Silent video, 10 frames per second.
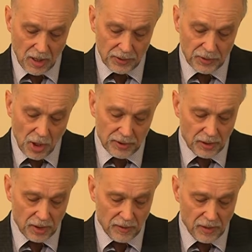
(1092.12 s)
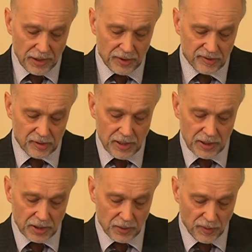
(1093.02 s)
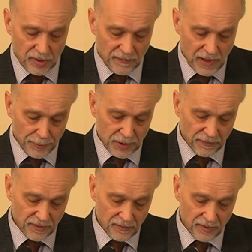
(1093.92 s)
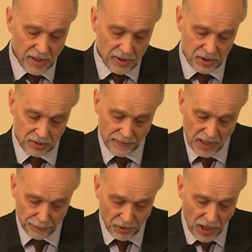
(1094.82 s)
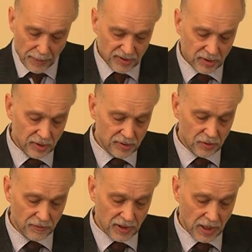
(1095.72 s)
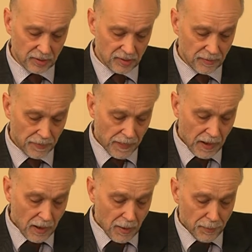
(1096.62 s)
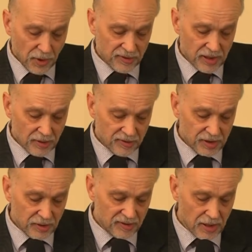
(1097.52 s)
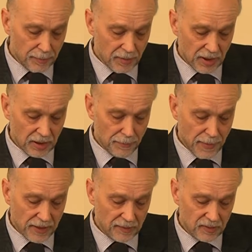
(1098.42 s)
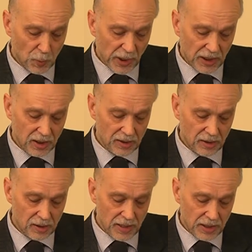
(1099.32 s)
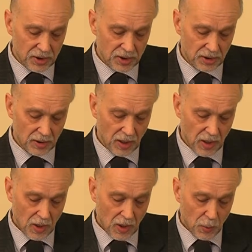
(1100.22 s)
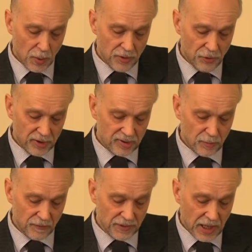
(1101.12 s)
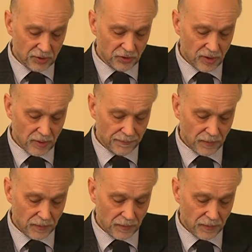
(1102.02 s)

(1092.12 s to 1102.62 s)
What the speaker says: not in the least connected with the development of civilization and perhaps the history of science. Marcel sees them in man's weakened connection with the rhythm of nature,